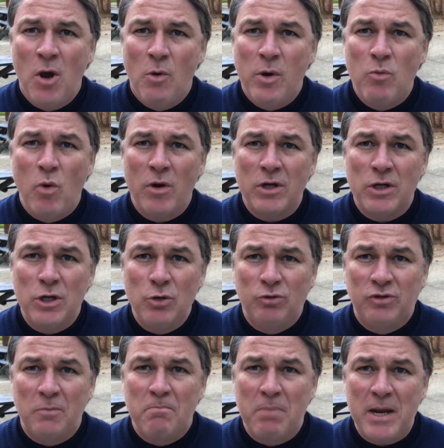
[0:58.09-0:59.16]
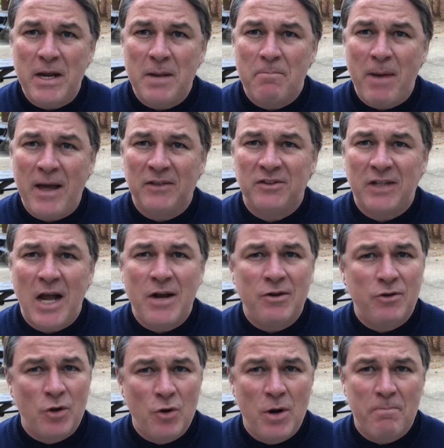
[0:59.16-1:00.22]
We want you to be the best
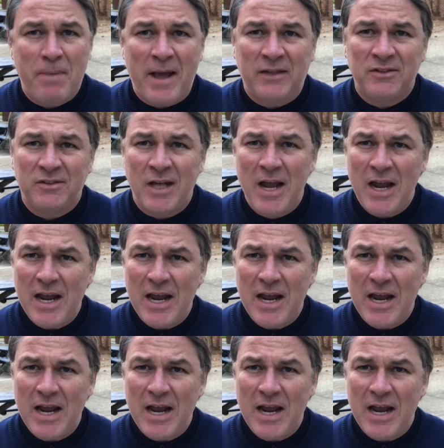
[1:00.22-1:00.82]
and do the best